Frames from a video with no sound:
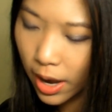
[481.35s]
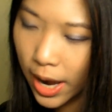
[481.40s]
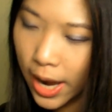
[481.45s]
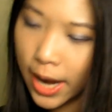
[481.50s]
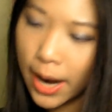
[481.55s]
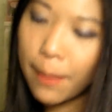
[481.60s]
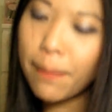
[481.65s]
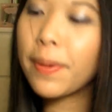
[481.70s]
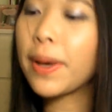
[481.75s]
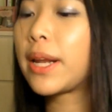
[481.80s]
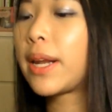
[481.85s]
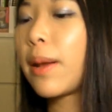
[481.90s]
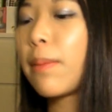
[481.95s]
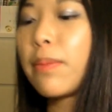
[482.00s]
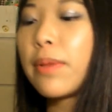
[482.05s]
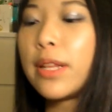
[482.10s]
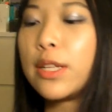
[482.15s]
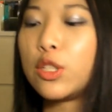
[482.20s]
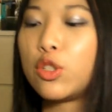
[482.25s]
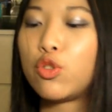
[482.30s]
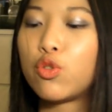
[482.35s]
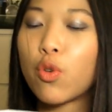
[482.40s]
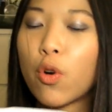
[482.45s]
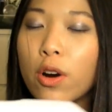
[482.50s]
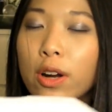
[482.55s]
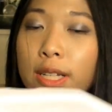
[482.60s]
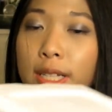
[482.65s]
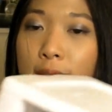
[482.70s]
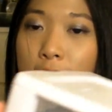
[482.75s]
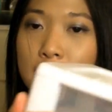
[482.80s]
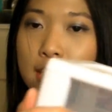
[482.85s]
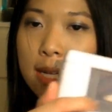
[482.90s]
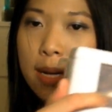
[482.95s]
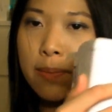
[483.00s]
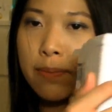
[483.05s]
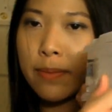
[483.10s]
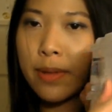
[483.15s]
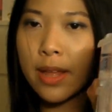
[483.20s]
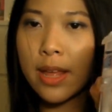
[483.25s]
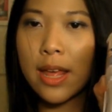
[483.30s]
and I picked up this drawer
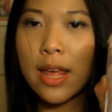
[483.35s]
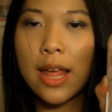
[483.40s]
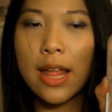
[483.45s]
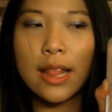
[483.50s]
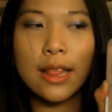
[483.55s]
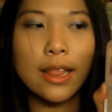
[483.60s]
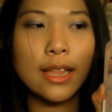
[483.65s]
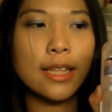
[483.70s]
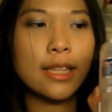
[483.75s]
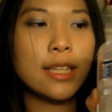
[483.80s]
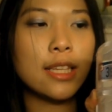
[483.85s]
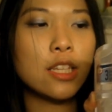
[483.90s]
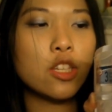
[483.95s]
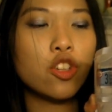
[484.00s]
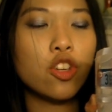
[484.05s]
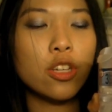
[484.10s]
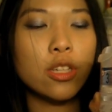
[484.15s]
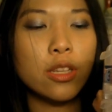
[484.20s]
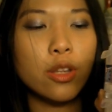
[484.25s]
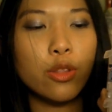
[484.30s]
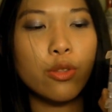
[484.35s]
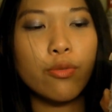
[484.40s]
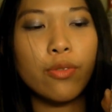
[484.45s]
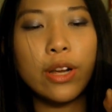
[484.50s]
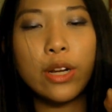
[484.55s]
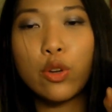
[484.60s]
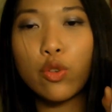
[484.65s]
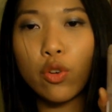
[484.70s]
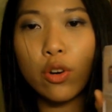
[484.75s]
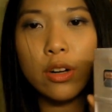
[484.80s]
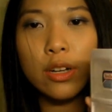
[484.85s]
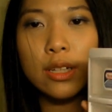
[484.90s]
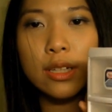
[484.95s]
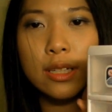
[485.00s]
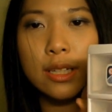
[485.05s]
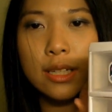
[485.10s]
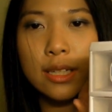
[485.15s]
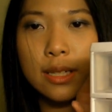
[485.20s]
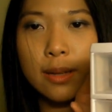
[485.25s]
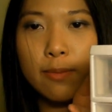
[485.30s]
system. This is just a 3-drawer
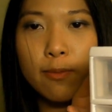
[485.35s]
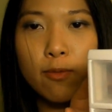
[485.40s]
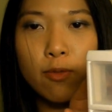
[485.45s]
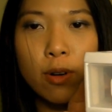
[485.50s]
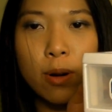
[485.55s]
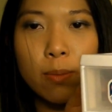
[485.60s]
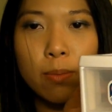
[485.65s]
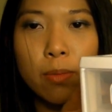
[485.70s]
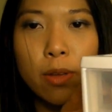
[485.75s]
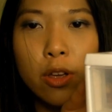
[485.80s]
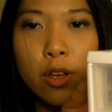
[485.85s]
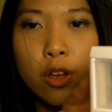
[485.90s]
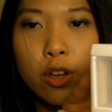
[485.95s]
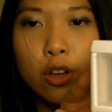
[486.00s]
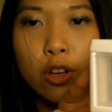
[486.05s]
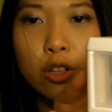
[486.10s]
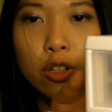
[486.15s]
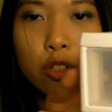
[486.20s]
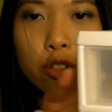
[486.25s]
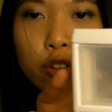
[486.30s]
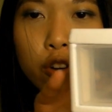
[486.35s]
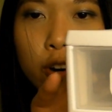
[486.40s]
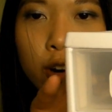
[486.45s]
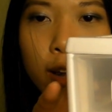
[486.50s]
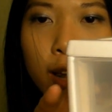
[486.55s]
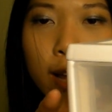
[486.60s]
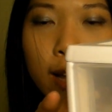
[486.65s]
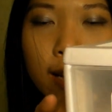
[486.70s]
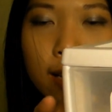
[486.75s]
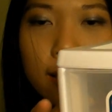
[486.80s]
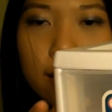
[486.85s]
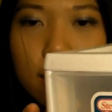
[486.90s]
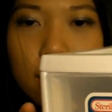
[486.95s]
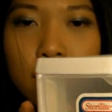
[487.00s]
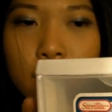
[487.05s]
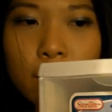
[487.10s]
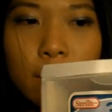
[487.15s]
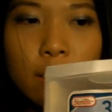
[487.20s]
system from Sterlite,